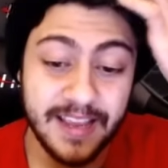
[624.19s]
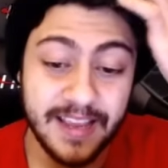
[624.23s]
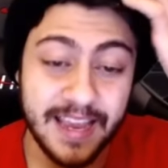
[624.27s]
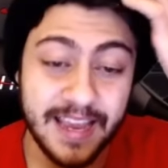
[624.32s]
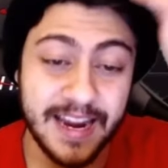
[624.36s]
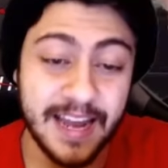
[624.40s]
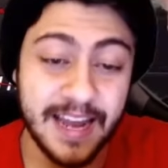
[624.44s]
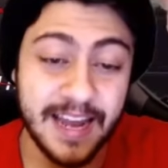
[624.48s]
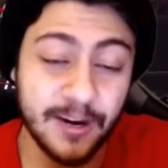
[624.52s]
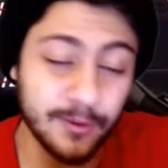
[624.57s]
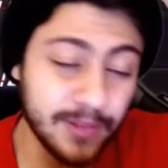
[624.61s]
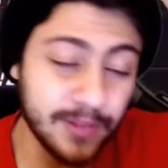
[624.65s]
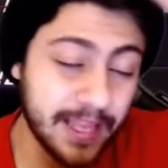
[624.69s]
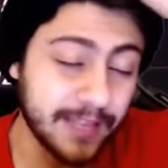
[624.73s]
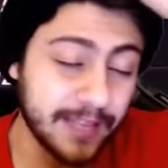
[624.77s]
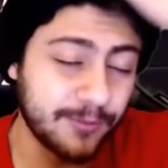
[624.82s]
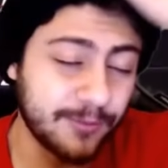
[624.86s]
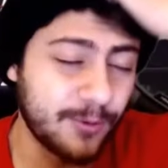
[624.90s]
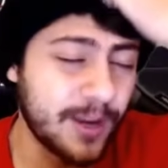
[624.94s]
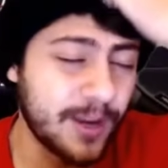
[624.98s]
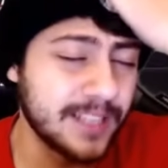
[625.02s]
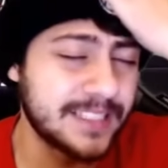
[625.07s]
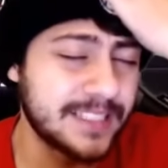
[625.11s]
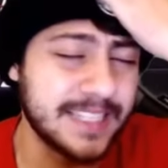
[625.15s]
And I don't like
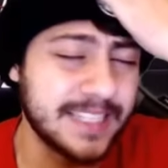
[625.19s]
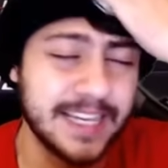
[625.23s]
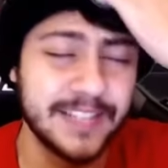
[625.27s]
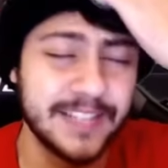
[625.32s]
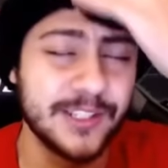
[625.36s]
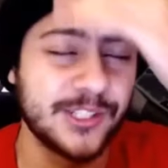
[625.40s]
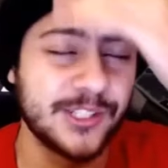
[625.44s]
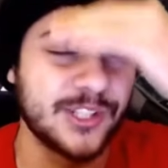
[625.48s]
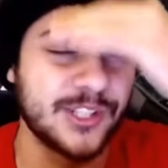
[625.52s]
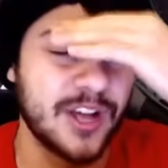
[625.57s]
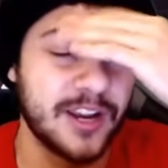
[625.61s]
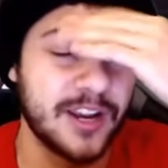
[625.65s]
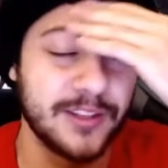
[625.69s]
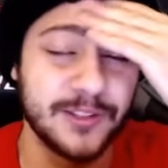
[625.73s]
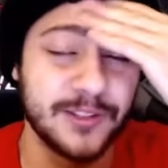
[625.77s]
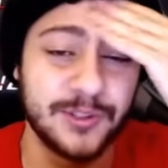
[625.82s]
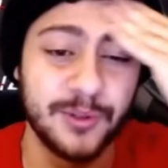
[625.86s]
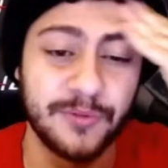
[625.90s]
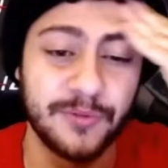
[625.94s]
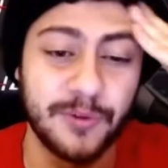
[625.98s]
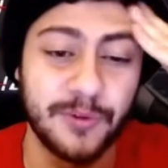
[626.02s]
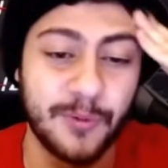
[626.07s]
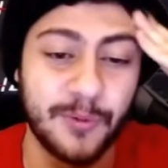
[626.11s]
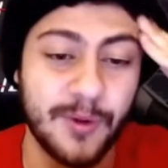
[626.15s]
Russ getting the shot on the
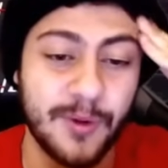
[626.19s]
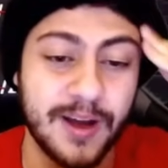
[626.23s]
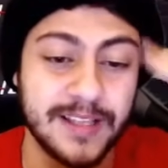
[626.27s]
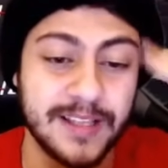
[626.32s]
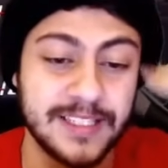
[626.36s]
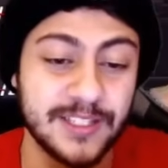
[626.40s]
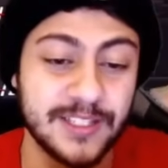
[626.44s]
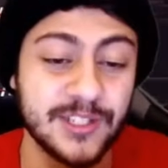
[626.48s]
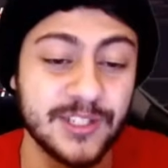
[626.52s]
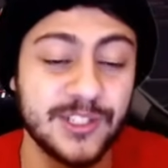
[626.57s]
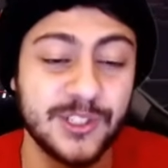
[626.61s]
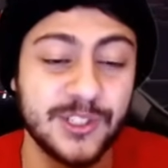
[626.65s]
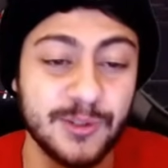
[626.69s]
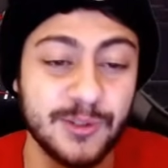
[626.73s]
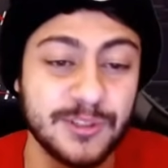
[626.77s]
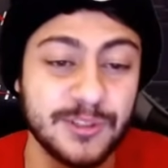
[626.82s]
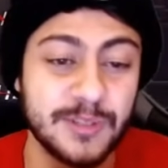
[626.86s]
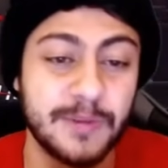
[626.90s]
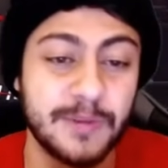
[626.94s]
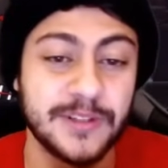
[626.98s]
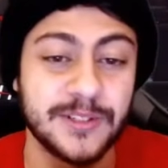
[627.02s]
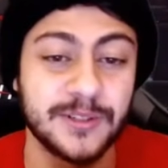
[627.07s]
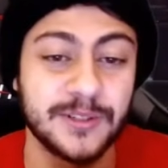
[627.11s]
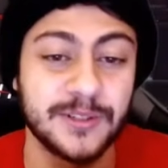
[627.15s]
two-for-one. He just shoots
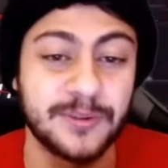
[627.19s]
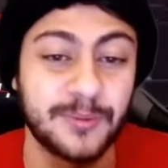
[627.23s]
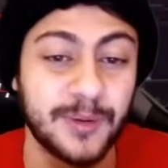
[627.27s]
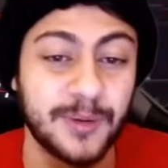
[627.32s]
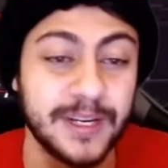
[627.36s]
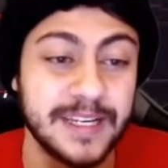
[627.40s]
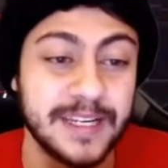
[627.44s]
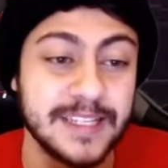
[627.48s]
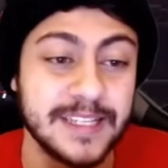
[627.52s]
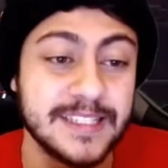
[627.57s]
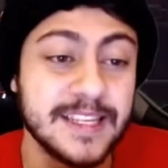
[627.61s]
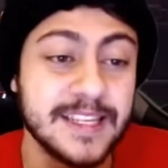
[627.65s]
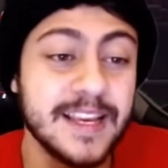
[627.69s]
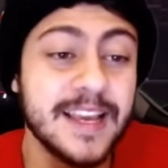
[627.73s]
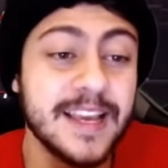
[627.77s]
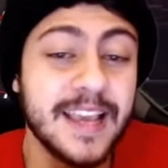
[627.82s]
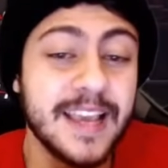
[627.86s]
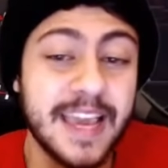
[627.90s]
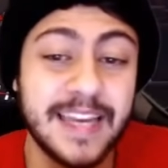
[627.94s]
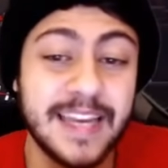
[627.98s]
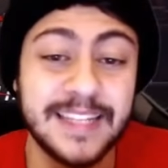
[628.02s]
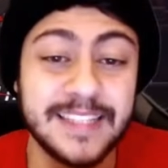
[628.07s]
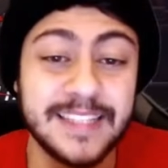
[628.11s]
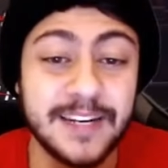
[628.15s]
a bunch of threes.
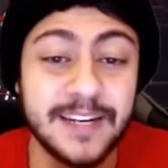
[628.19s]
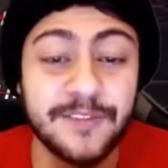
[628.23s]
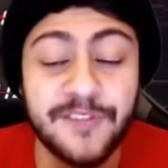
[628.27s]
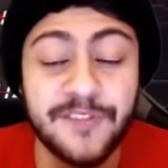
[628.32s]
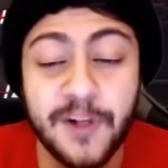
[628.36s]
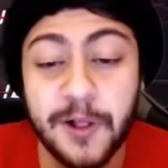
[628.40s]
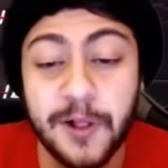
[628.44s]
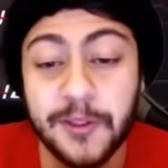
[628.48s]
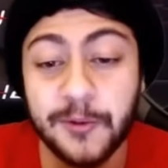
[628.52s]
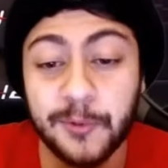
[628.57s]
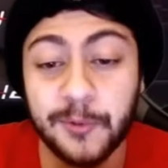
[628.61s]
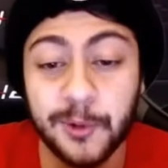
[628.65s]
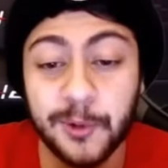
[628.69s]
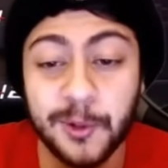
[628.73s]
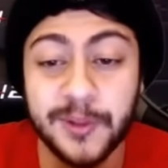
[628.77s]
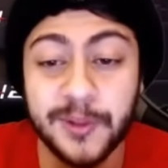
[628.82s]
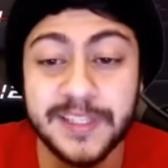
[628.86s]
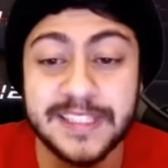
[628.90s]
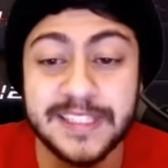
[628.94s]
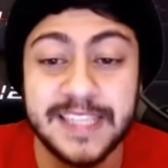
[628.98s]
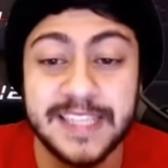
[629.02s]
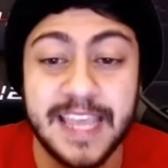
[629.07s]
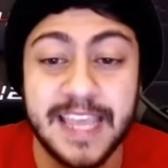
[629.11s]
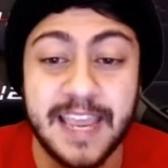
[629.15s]
And he didn't follow the rule
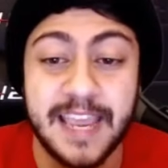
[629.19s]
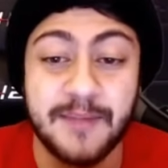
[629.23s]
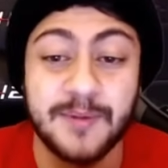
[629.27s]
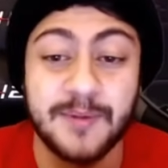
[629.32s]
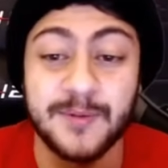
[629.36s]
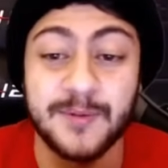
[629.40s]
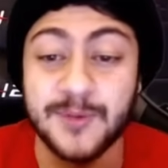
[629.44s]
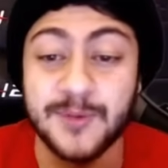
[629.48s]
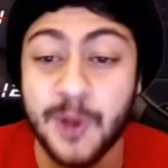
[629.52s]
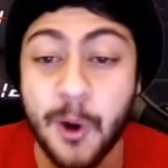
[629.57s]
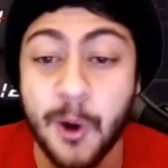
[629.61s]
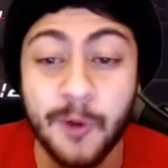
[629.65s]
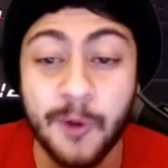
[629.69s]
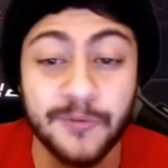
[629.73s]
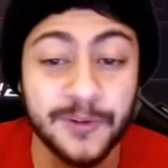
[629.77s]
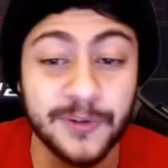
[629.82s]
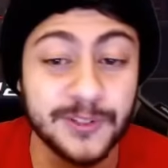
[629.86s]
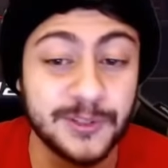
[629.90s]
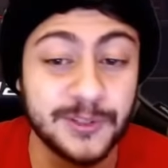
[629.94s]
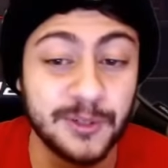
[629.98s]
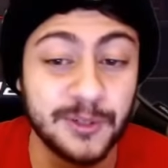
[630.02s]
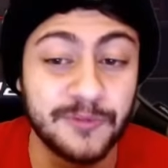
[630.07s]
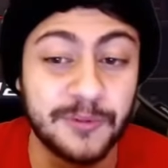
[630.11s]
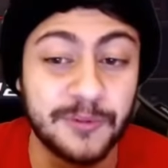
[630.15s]
this game. He was
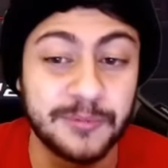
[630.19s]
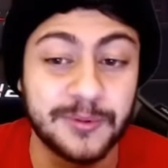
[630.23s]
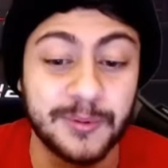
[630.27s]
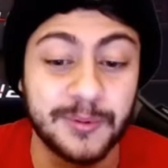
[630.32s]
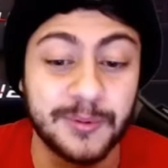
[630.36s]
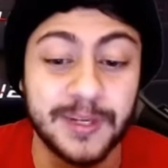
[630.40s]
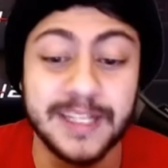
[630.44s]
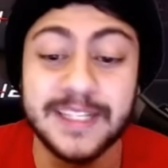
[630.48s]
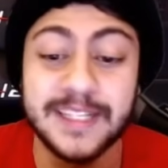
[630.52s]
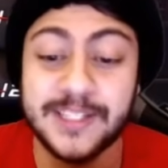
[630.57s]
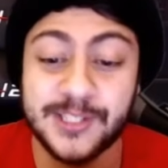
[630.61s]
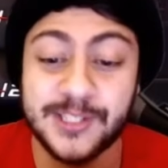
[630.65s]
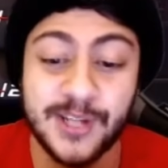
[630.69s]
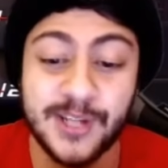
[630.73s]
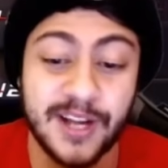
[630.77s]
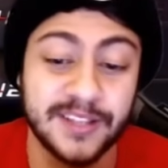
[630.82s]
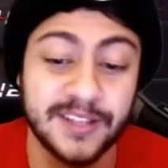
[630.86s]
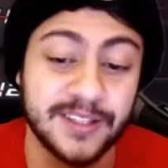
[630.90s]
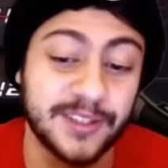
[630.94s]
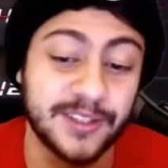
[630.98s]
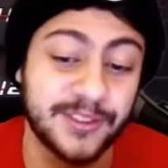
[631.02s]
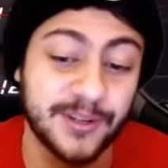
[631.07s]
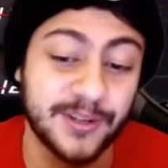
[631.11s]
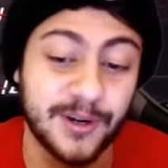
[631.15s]
0-for-2 from three,
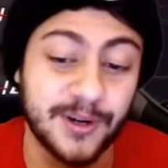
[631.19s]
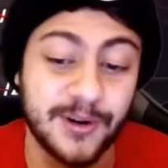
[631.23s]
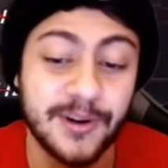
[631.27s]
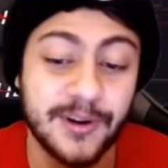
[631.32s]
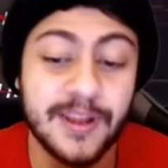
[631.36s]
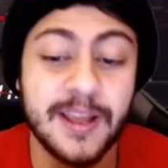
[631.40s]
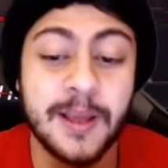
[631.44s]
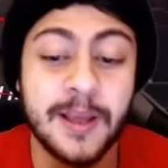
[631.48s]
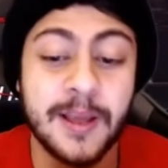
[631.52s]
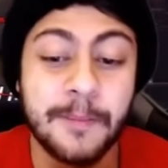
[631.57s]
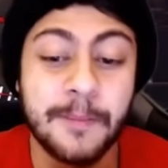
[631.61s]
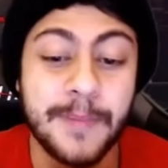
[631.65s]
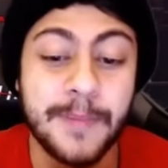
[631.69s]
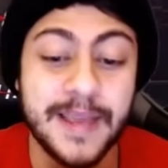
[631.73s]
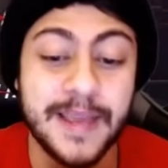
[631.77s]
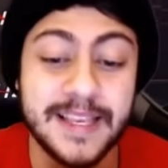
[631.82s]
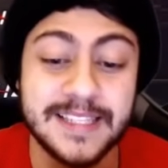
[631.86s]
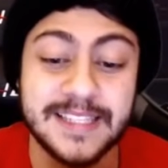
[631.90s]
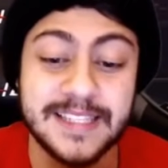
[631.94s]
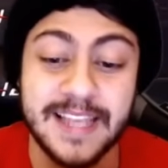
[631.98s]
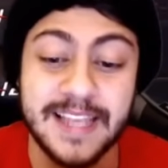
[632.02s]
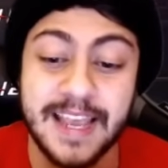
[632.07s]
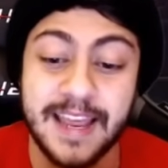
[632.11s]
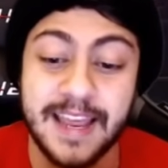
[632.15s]
shot the third,
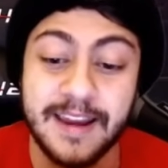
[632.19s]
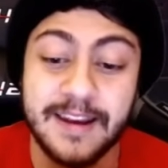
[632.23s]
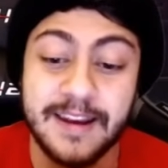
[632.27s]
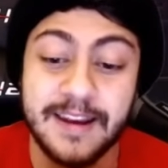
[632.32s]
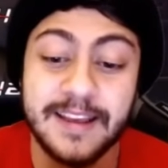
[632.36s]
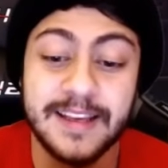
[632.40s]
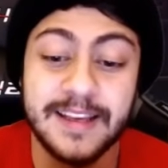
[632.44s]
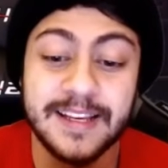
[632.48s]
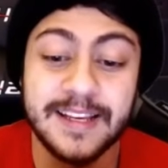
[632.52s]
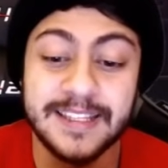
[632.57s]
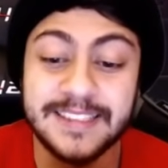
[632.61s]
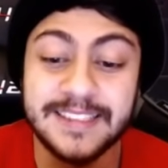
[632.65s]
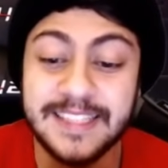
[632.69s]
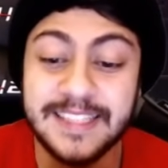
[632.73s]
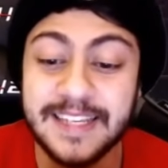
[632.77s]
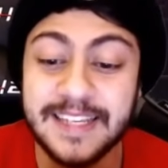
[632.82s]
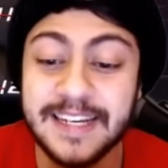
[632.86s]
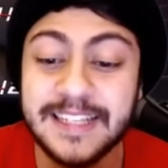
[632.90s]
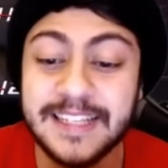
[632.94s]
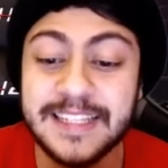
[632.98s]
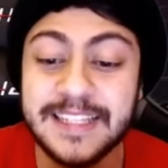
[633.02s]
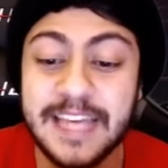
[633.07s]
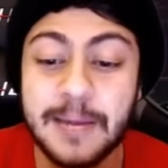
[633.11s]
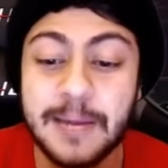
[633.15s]
missed, and
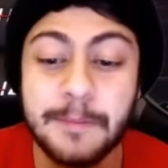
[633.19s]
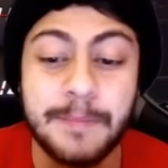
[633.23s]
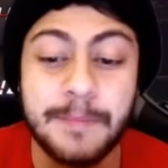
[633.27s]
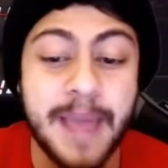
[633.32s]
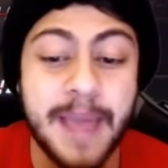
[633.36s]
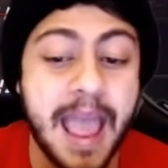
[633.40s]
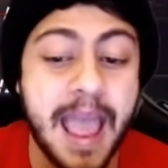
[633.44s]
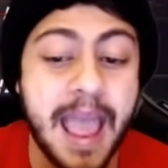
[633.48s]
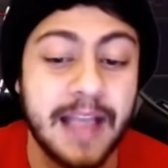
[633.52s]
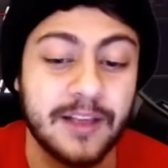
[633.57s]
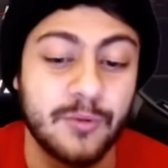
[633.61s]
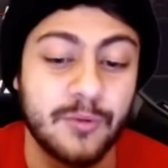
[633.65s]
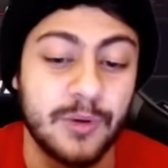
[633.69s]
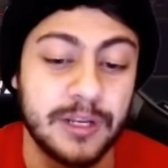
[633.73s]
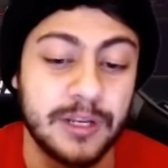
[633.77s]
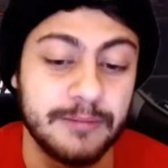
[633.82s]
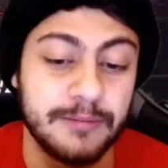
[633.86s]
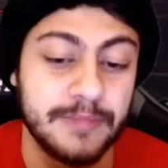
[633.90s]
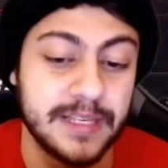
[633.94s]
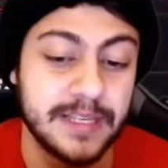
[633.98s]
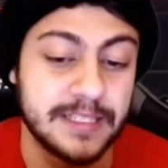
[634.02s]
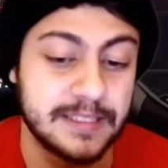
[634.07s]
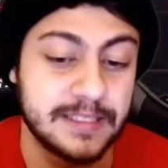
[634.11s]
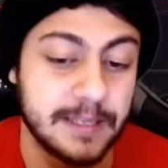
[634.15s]
didn't get back when he
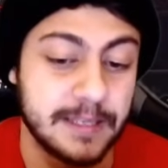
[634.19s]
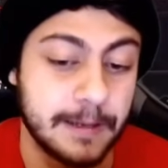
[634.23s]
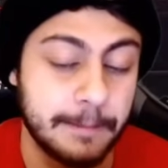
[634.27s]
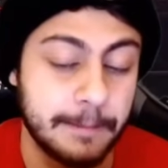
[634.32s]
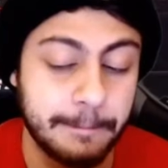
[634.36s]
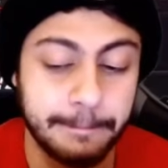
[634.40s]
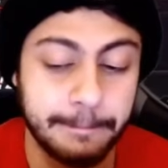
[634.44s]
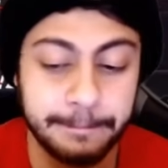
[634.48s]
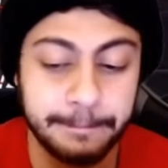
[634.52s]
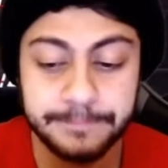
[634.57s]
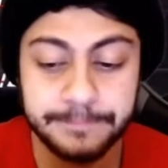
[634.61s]
missed it.